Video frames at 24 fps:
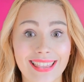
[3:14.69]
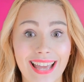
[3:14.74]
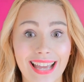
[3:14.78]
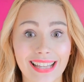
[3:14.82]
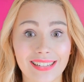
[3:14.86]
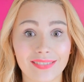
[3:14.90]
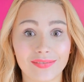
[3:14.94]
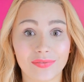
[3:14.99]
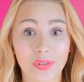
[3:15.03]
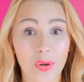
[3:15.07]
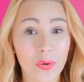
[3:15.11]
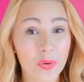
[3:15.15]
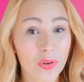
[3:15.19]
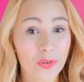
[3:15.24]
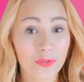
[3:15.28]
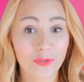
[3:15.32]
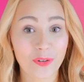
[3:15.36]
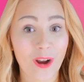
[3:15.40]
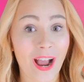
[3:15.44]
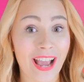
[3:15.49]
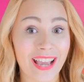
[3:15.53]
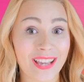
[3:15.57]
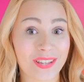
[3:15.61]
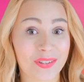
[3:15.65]
that vocal
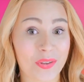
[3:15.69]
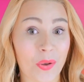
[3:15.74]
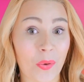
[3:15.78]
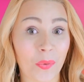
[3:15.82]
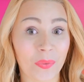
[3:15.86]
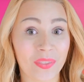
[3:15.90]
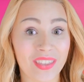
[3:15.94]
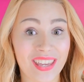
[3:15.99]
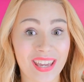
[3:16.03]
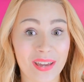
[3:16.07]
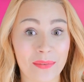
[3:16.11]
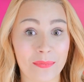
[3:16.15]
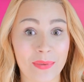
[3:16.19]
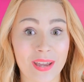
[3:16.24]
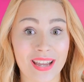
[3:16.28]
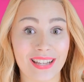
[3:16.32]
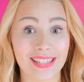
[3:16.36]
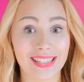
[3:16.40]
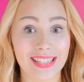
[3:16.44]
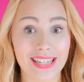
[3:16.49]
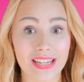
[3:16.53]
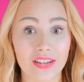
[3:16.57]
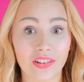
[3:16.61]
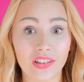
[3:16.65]
fry is only a
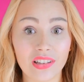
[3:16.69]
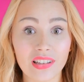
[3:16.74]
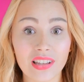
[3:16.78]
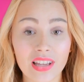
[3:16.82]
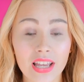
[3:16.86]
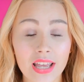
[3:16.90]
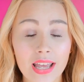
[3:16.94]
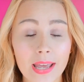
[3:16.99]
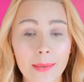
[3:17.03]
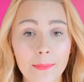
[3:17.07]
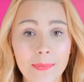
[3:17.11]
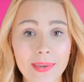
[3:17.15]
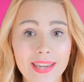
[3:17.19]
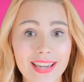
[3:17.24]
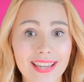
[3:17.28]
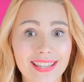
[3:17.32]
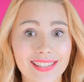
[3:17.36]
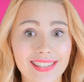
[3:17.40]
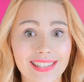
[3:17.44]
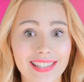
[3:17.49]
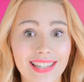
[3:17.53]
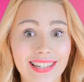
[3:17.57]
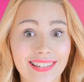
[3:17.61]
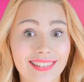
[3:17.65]
big deal
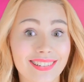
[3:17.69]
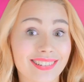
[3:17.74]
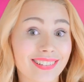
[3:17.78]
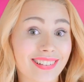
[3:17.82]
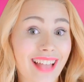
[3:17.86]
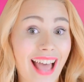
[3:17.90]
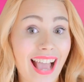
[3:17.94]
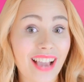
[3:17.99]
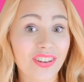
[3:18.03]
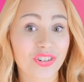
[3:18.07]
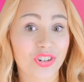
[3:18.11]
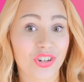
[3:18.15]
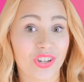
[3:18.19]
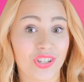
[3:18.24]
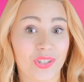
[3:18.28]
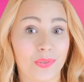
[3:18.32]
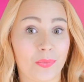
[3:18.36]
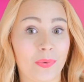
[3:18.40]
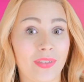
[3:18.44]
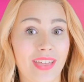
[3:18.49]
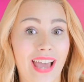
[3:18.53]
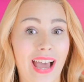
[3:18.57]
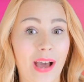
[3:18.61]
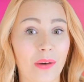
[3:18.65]
because it
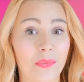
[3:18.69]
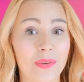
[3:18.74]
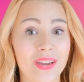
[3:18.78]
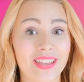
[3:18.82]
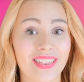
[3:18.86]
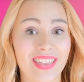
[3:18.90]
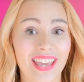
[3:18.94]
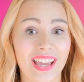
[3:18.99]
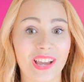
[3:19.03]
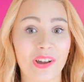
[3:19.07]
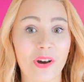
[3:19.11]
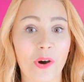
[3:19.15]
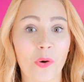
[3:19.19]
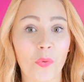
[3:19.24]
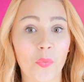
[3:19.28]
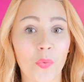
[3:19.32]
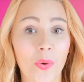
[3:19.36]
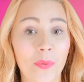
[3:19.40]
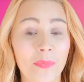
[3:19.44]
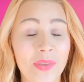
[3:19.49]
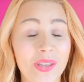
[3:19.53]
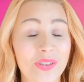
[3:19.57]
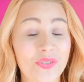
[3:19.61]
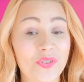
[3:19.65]
clashes with how we think a
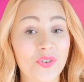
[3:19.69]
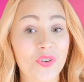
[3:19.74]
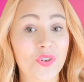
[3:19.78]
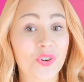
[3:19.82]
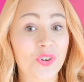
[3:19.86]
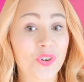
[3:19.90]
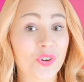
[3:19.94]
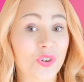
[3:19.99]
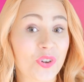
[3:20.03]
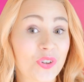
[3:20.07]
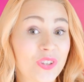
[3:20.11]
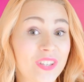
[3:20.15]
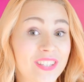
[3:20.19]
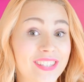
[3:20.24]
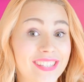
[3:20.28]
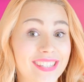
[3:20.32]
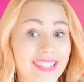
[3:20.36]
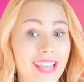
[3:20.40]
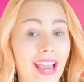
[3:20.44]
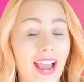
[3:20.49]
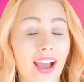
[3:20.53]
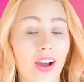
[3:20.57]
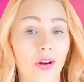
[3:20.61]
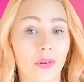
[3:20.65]
woman should
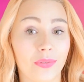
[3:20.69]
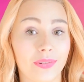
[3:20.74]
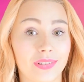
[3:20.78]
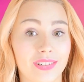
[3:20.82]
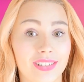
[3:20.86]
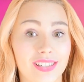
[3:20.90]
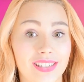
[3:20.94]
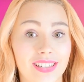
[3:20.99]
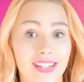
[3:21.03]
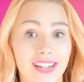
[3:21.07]
sound.